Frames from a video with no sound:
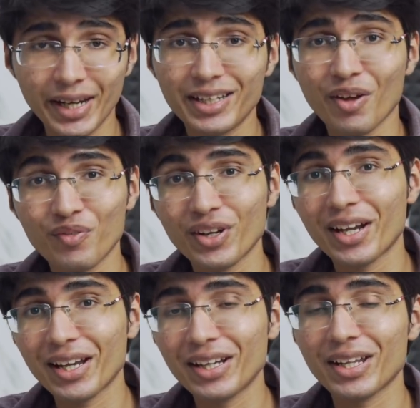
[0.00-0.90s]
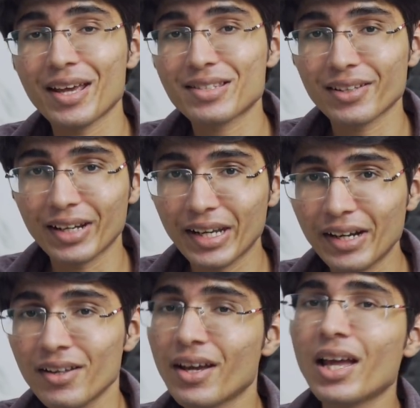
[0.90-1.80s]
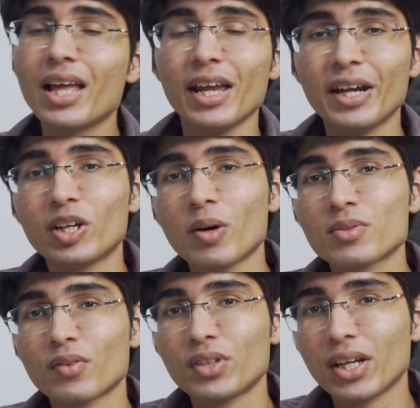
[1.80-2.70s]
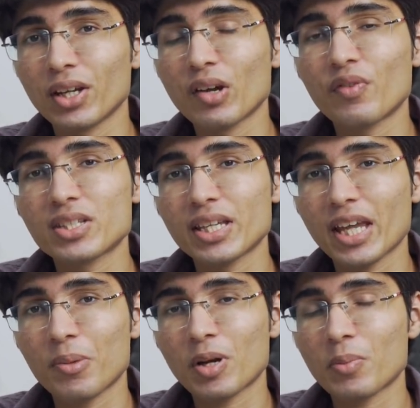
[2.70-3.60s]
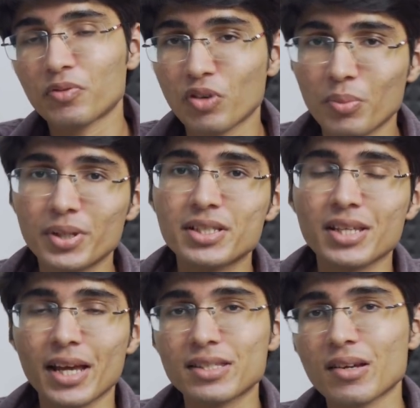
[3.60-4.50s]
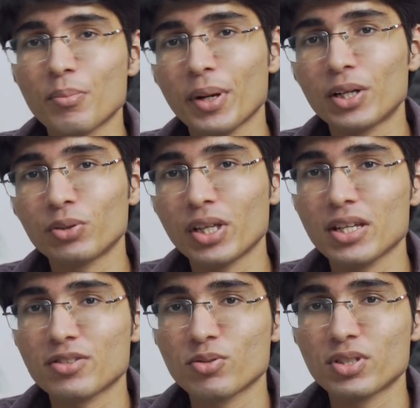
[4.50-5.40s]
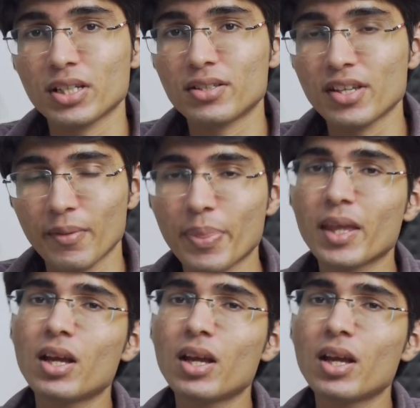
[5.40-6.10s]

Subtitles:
it definitely takes a lead in terms of the rear facing camera performance as compared to the Asus 6Z.